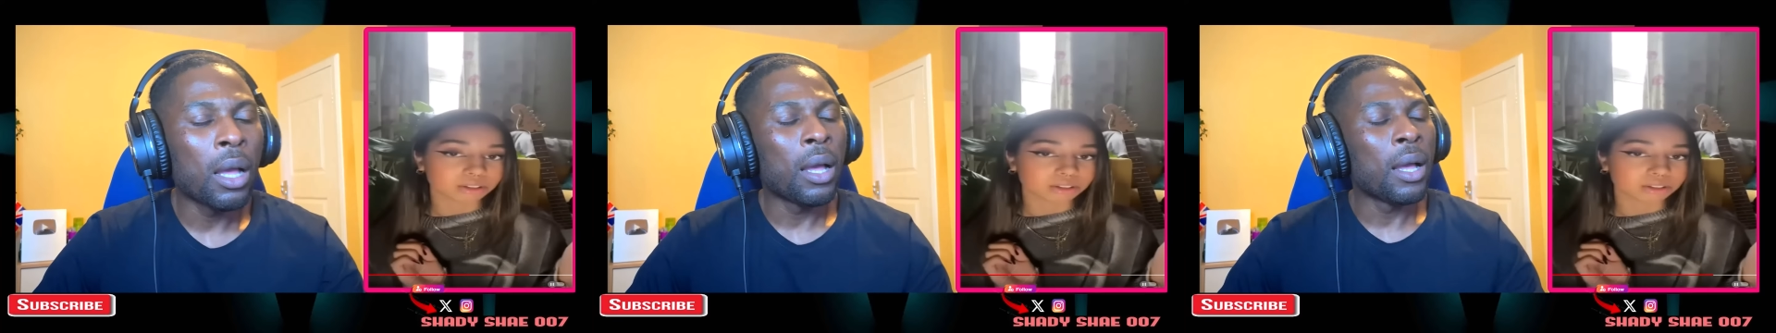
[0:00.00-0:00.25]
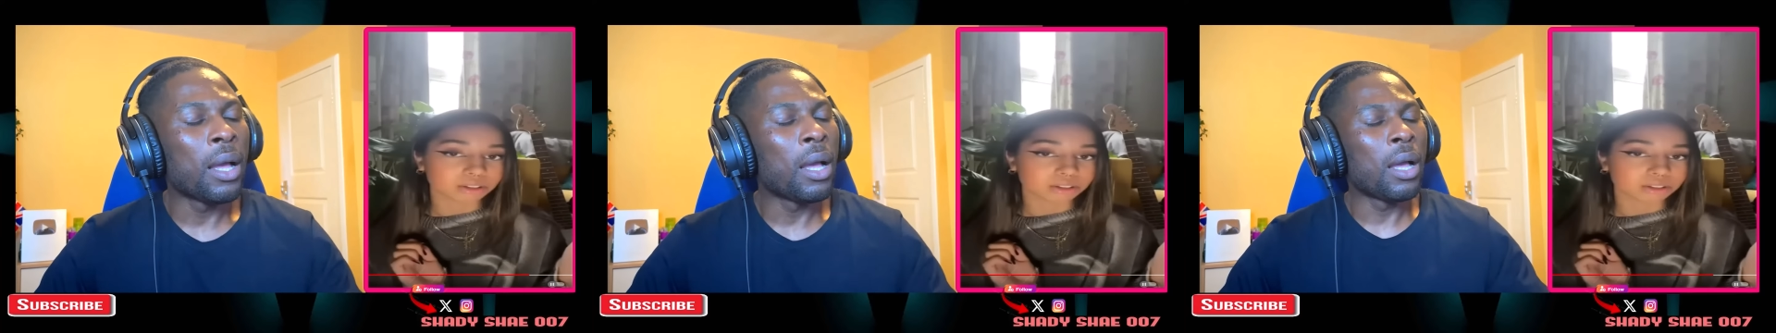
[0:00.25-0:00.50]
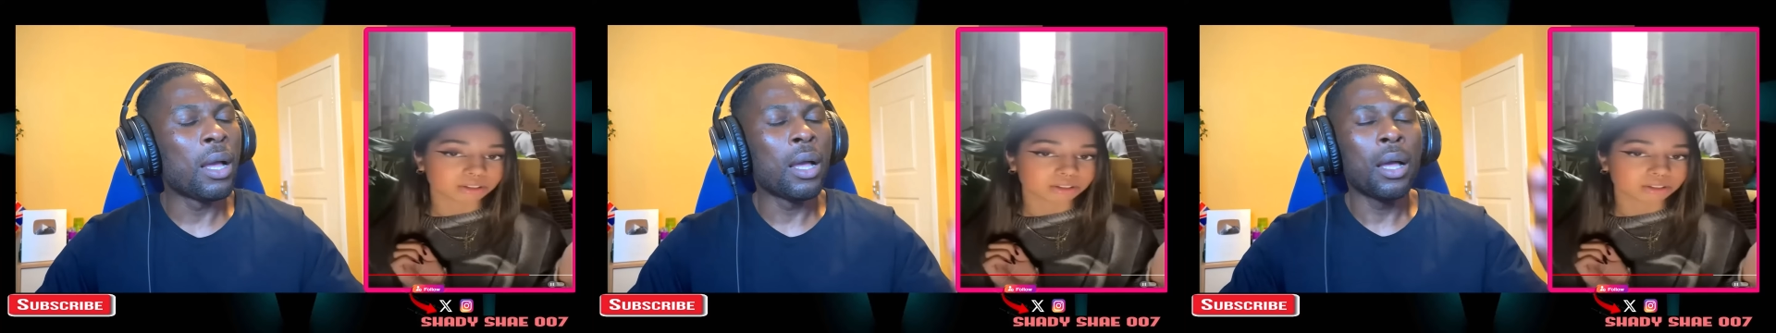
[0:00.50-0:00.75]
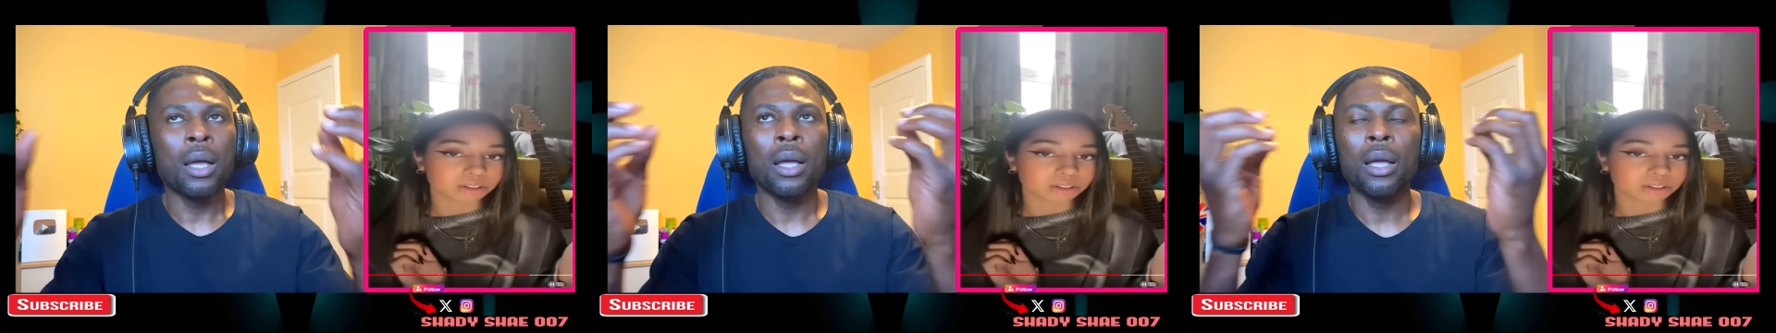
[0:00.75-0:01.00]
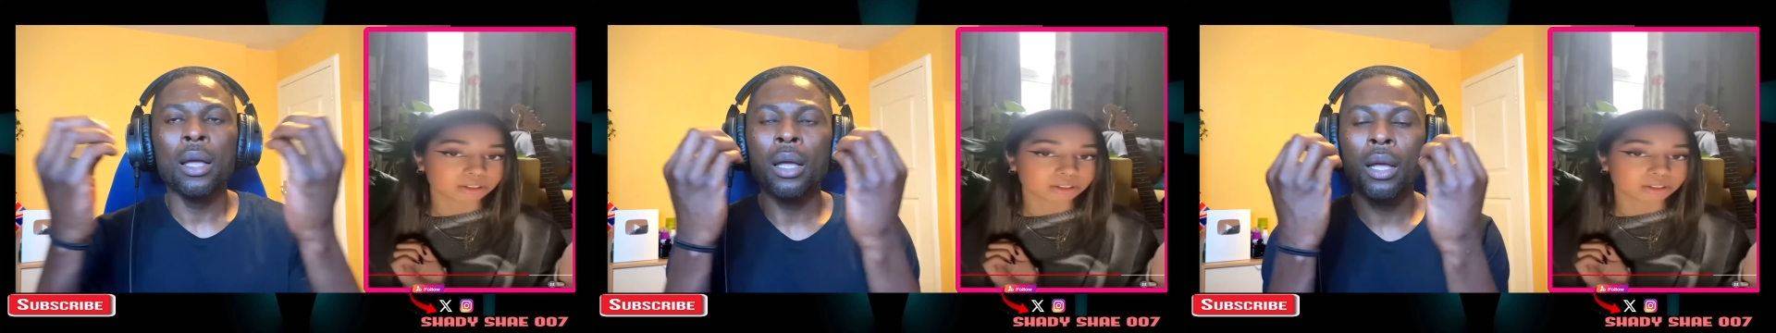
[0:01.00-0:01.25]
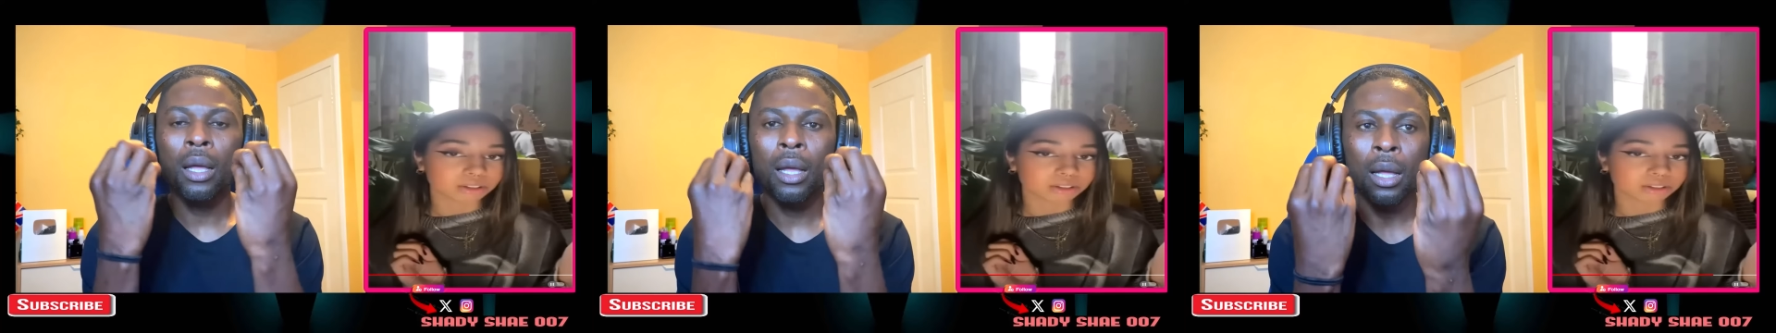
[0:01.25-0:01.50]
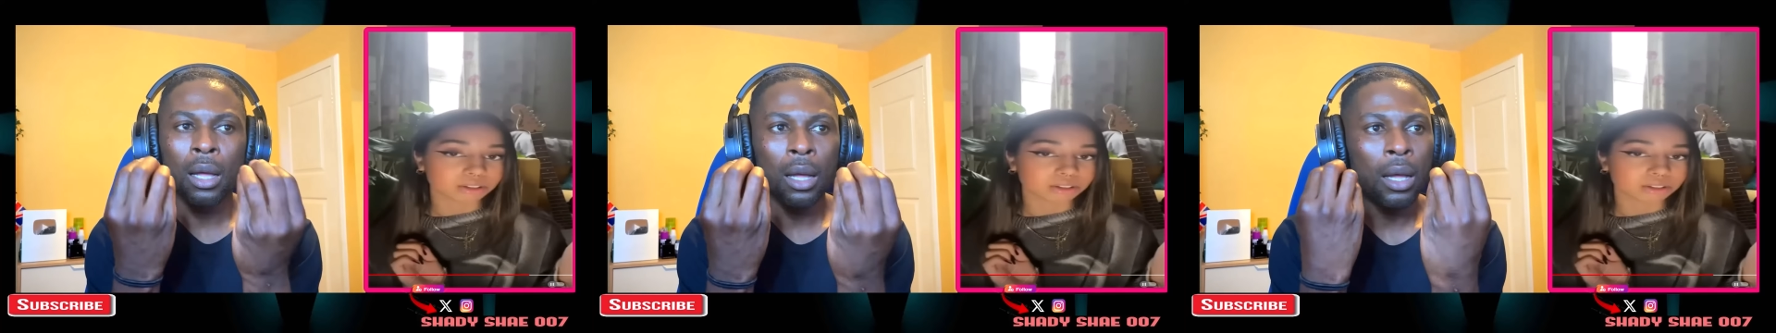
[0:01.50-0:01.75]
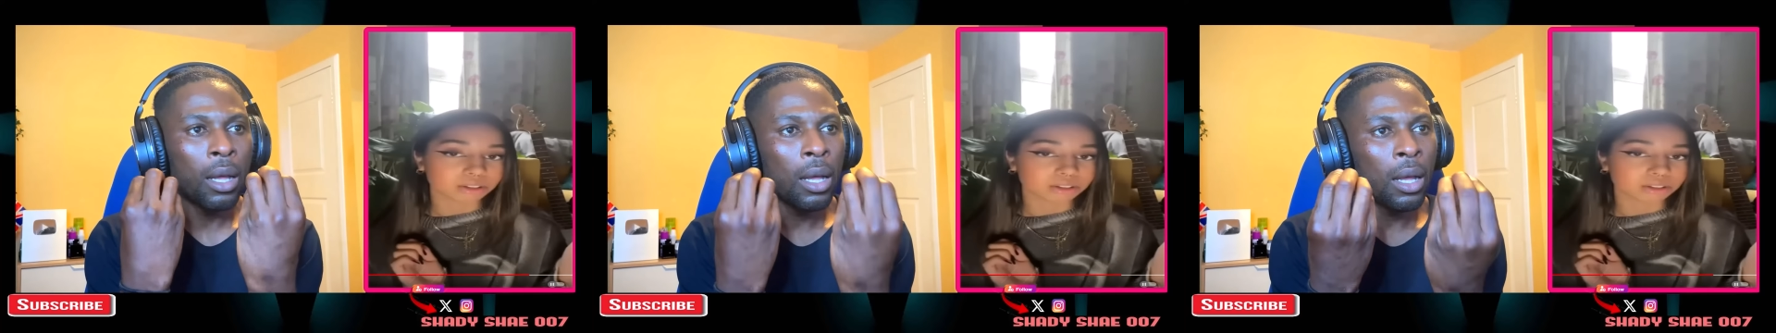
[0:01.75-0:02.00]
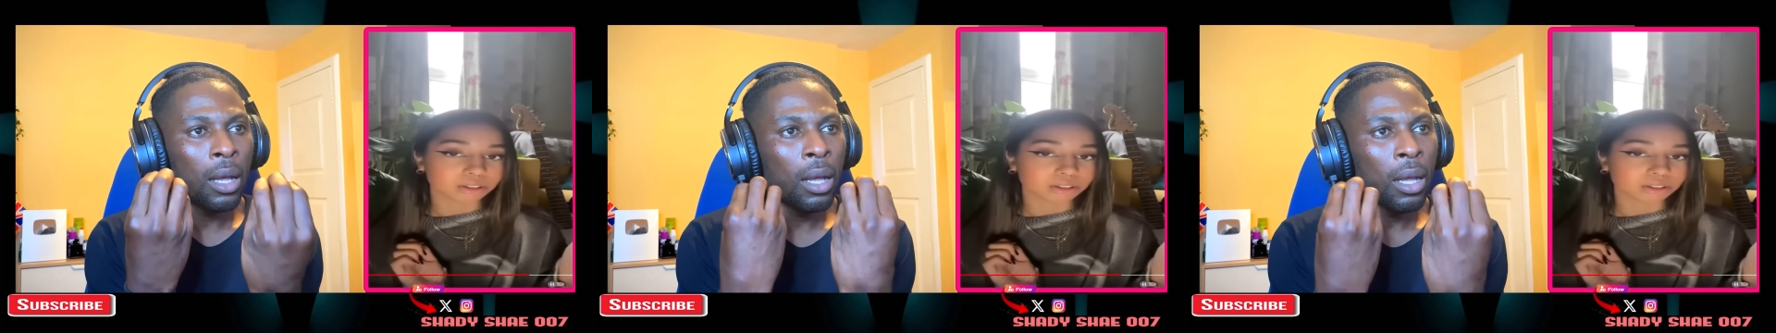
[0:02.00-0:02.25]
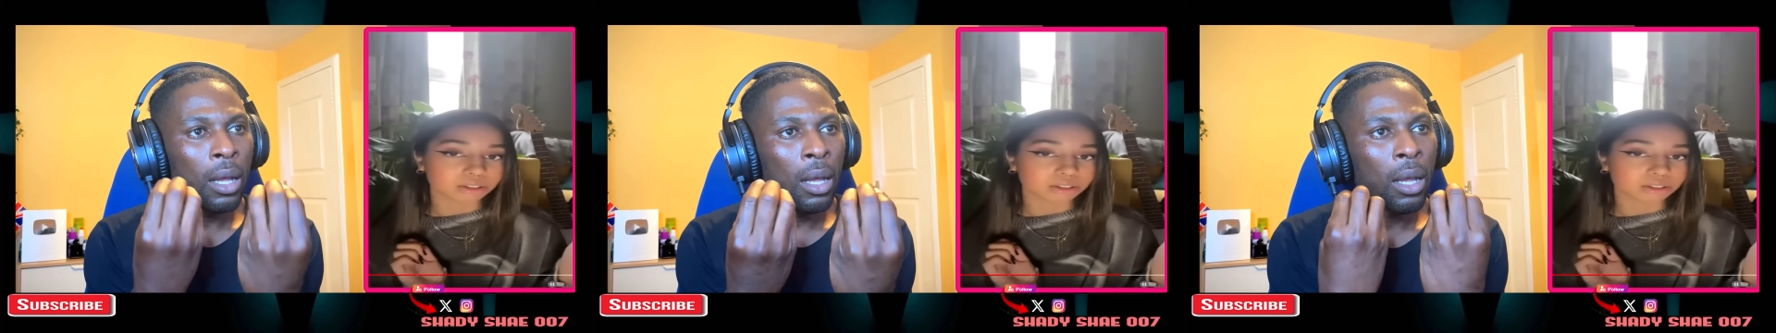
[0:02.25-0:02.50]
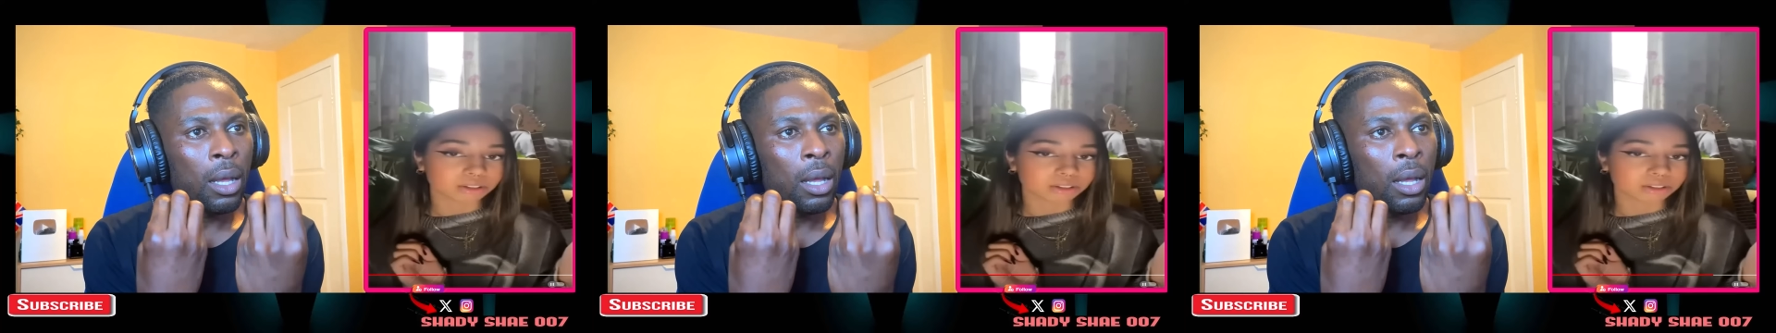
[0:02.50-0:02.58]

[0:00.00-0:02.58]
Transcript: (no one is talking)